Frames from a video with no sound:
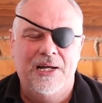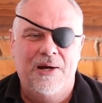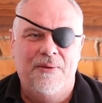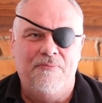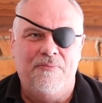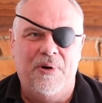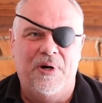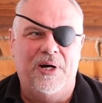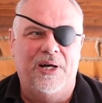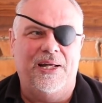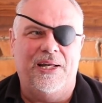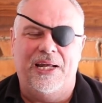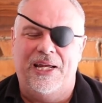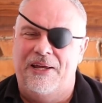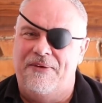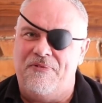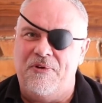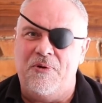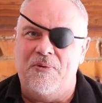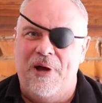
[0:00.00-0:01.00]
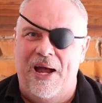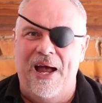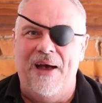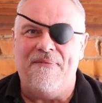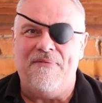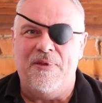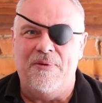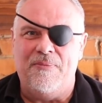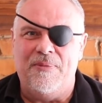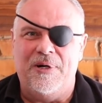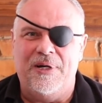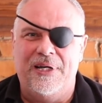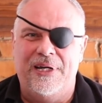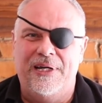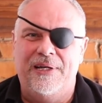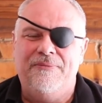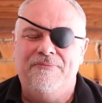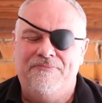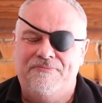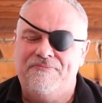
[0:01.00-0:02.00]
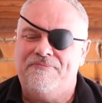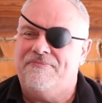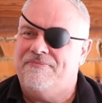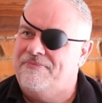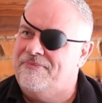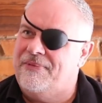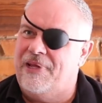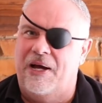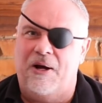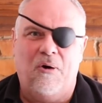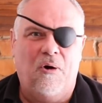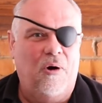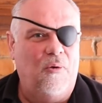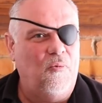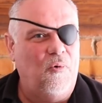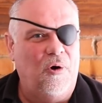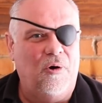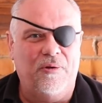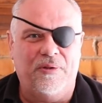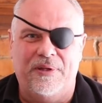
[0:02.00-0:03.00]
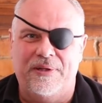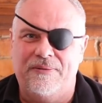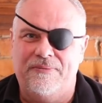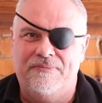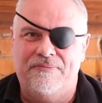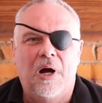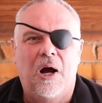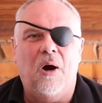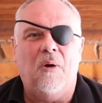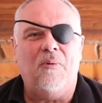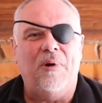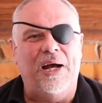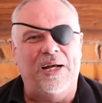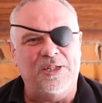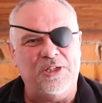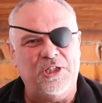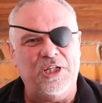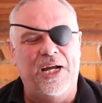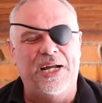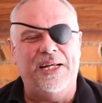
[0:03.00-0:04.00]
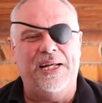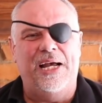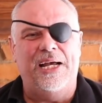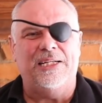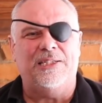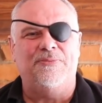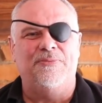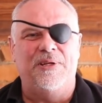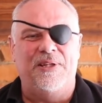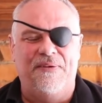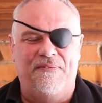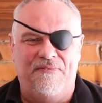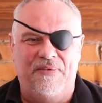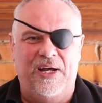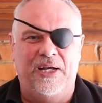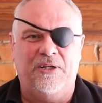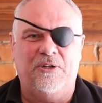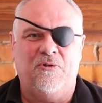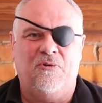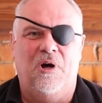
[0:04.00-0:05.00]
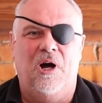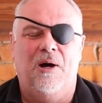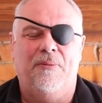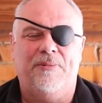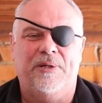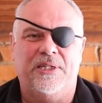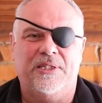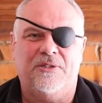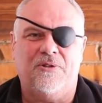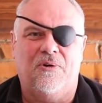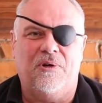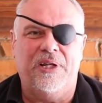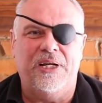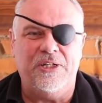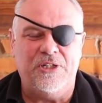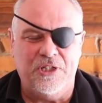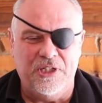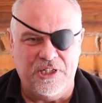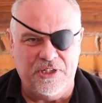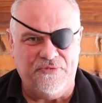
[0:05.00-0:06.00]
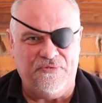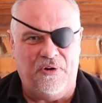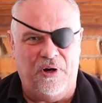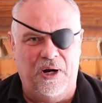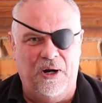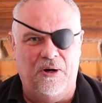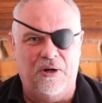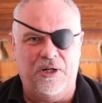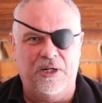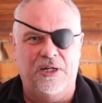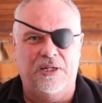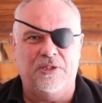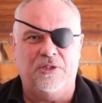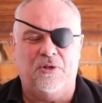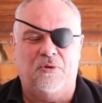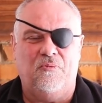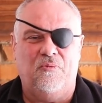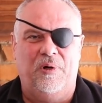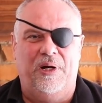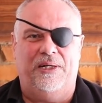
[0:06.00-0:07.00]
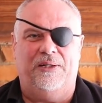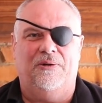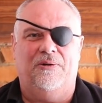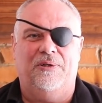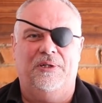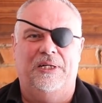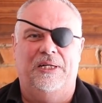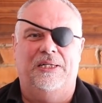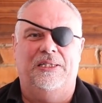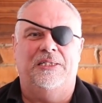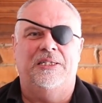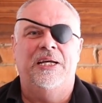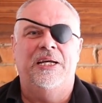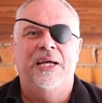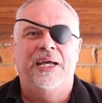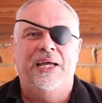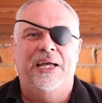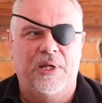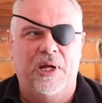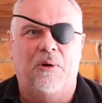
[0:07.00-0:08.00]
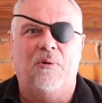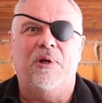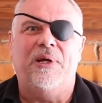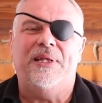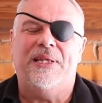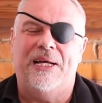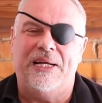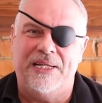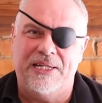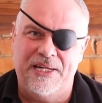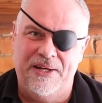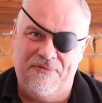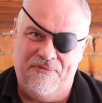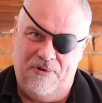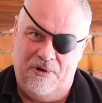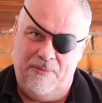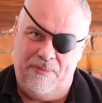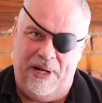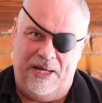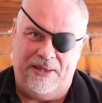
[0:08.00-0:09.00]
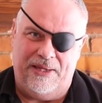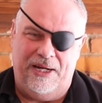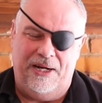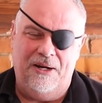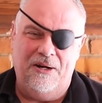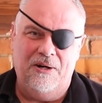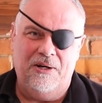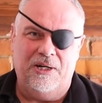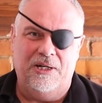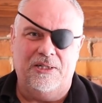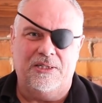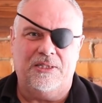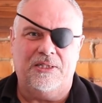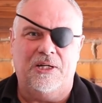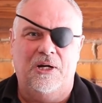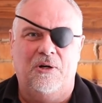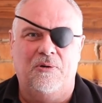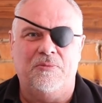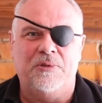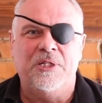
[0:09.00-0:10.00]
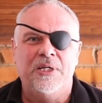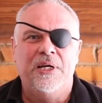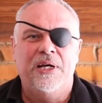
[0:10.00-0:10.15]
but if you have the money, they are worth it. All right, Shane asked me, the Vector optics, are they just for air guns or regular guns? The only thing different about the air gun scopes